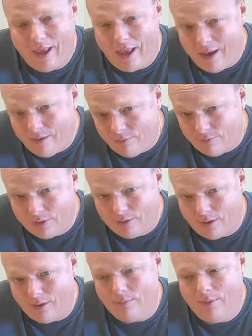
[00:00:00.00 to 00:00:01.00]
every
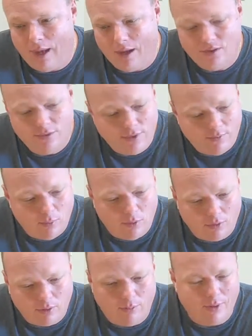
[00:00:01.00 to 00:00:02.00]
time, not just every
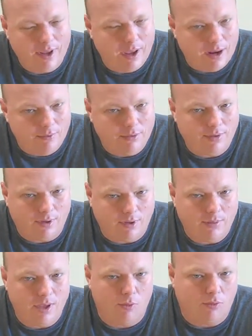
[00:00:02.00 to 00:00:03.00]
once in a while, but every
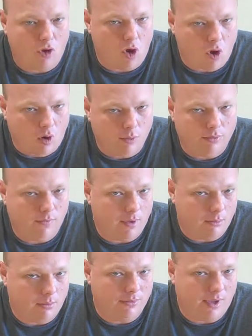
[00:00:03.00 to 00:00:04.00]
time, he was always
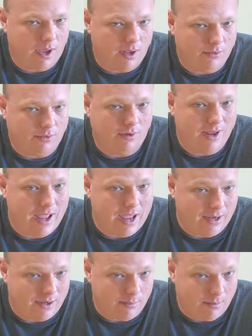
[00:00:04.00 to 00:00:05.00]
available to answer
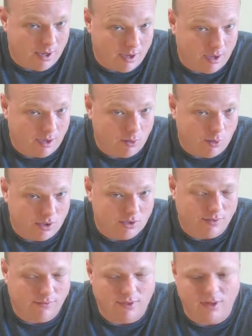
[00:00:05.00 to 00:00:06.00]
any of my
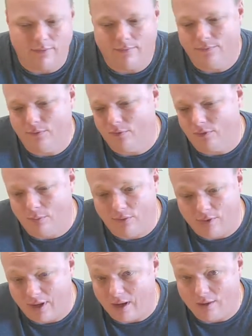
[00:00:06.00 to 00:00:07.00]
questions. And if for some
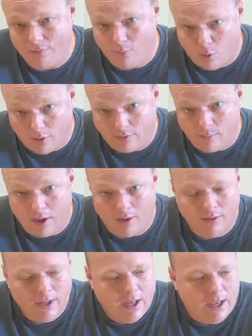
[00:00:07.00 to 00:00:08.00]
reason I got his
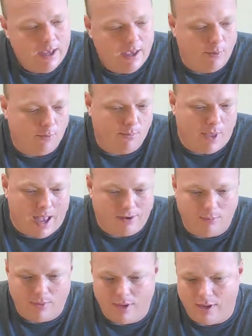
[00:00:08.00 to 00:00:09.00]
voicemail, he was back
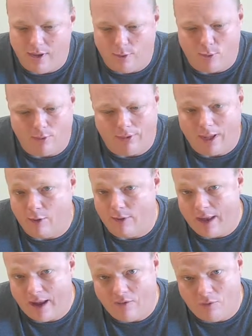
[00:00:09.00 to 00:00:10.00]
to me either later
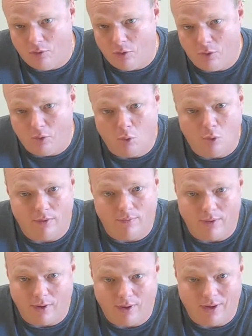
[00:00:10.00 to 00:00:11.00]
that afternoon or the
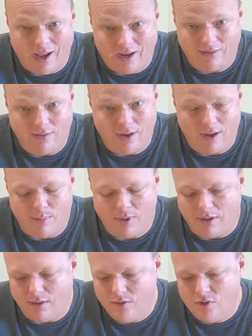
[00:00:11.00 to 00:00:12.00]
very next day.
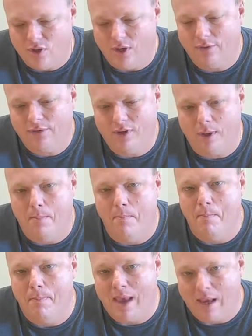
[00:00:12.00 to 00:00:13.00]
Just
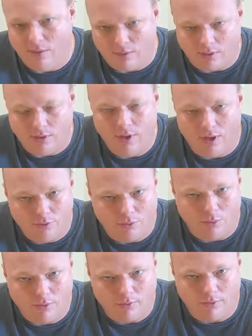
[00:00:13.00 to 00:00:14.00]
amazing
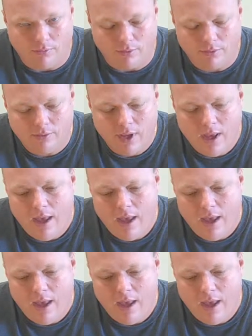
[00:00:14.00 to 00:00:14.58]
customer service.